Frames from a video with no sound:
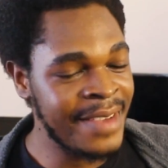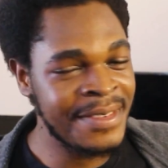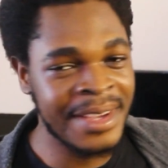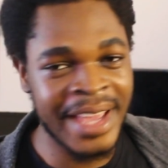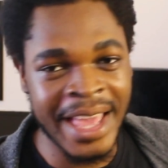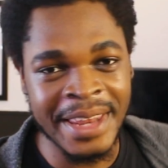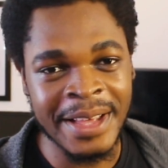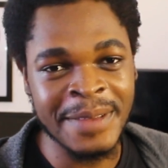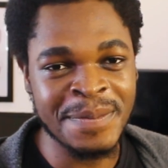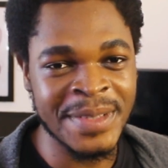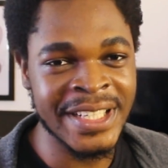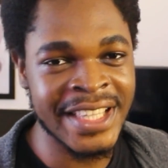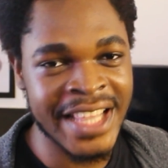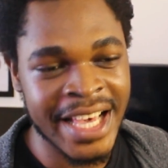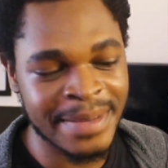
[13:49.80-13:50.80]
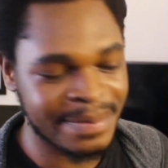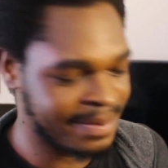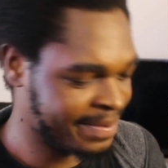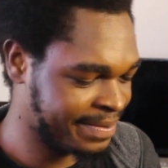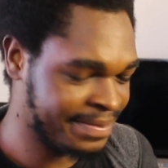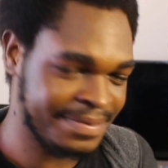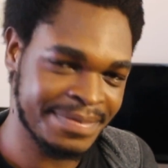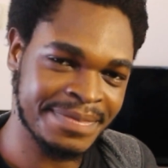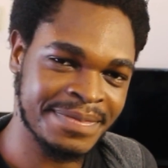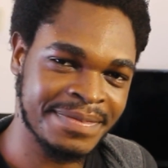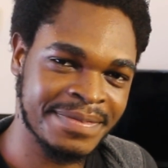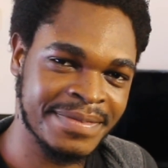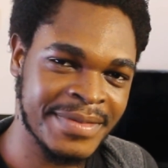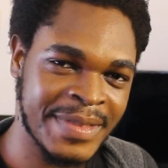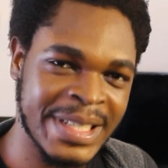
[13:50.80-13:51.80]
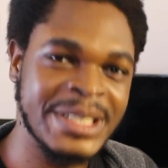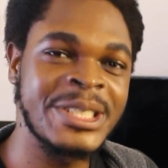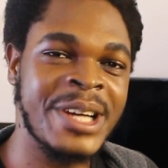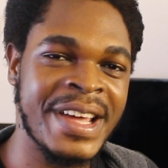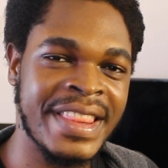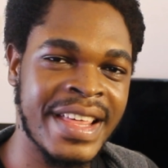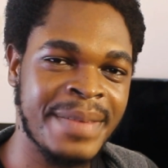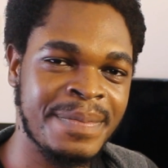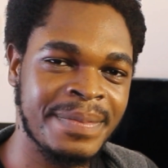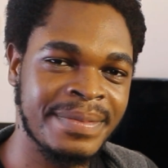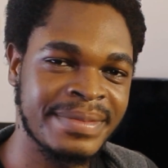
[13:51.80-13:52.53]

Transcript: if you cannot beat them, well, join them.